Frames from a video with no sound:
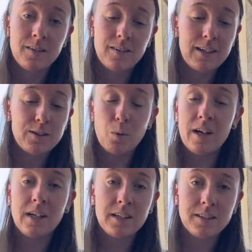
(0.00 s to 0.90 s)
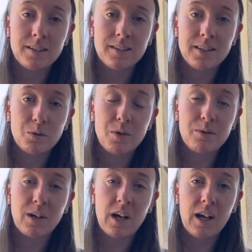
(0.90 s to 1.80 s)
That's why we
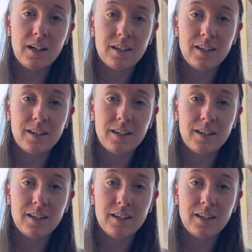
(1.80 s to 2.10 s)
forgot.